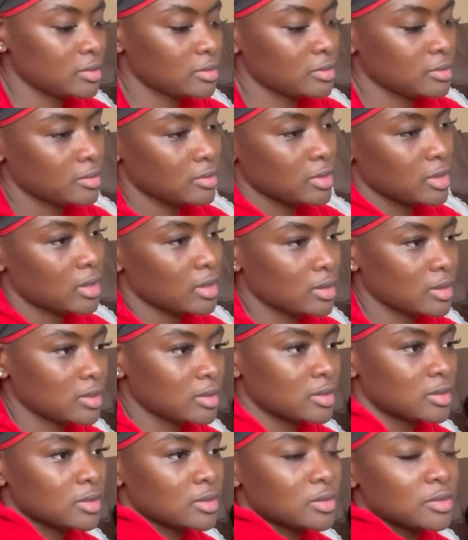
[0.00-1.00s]

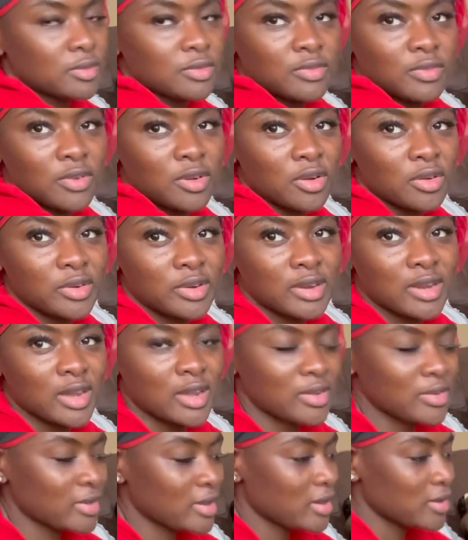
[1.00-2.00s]
because Florida,
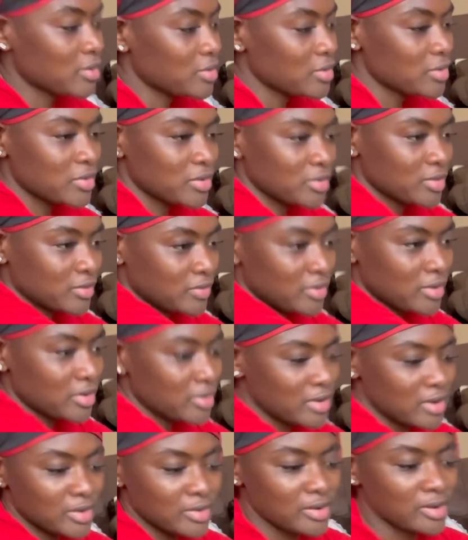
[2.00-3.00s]
you cannot go to
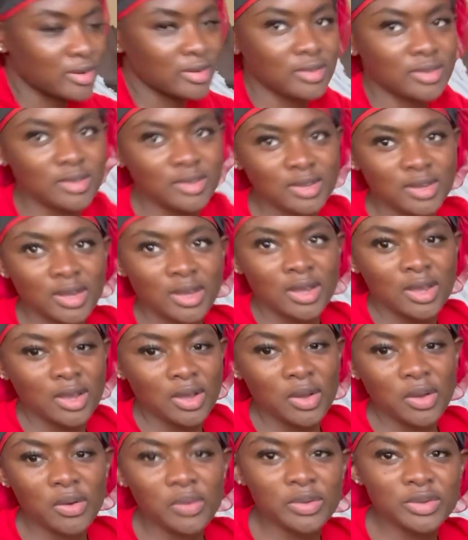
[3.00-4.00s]
Florida without
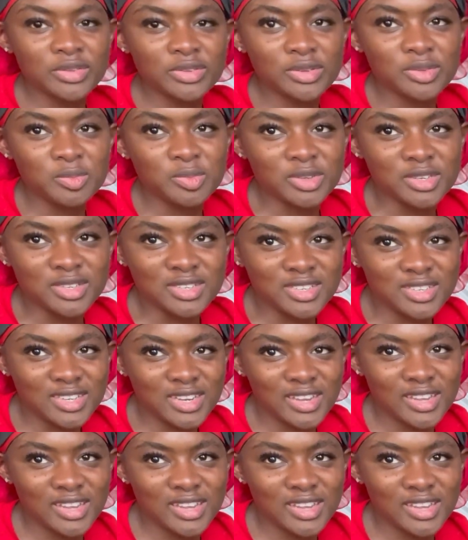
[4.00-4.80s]
going to the beach.